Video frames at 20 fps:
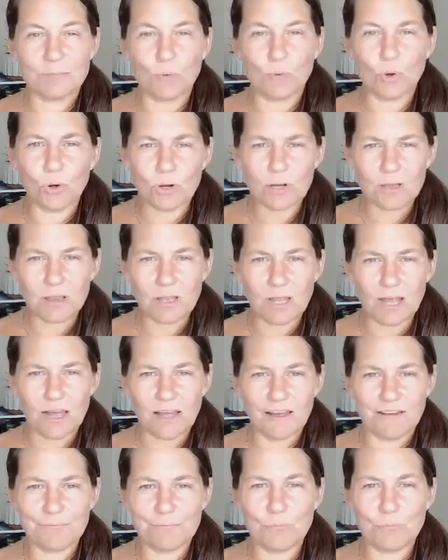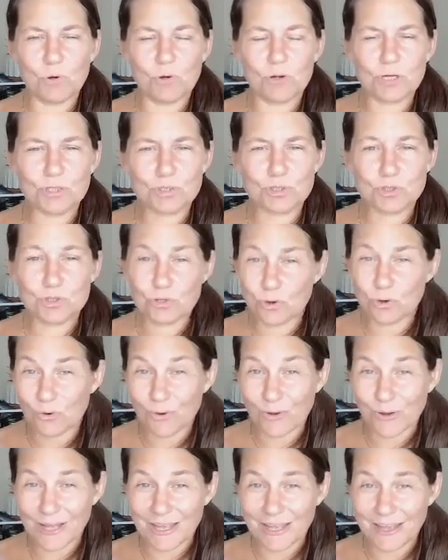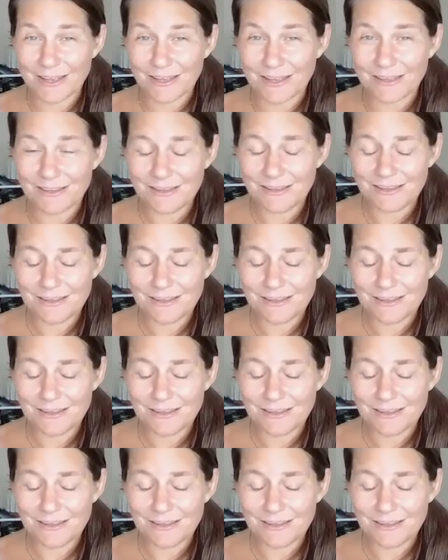more love, more joy.